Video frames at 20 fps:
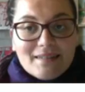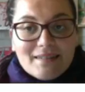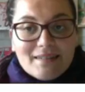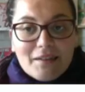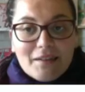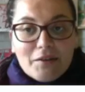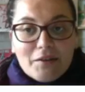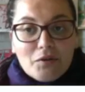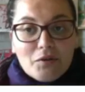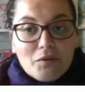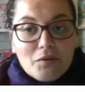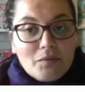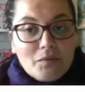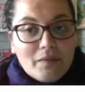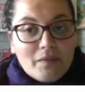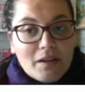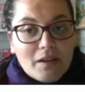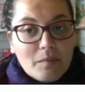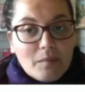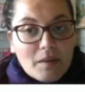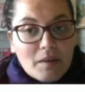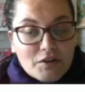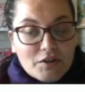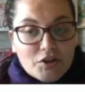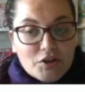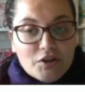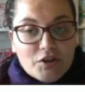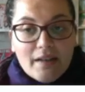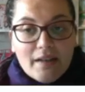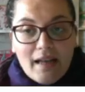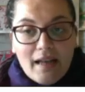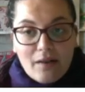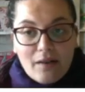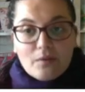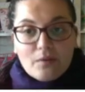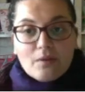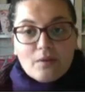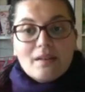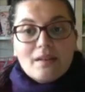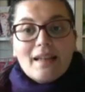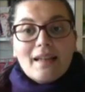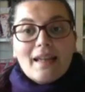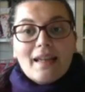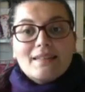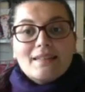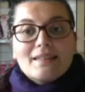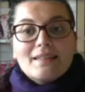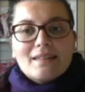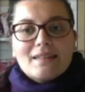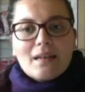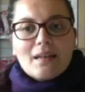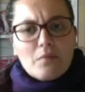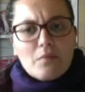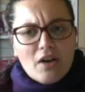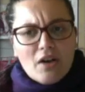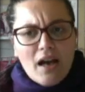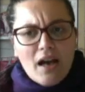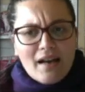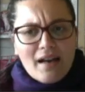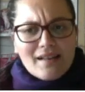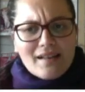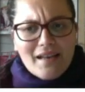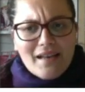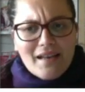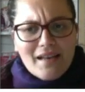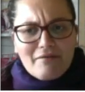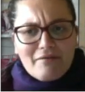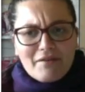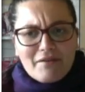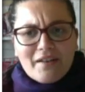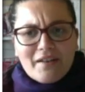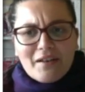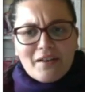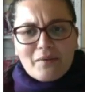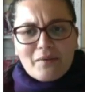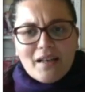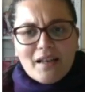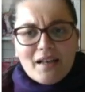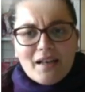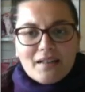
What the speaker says: Thank you very much. Now, let's summarize everything we learned.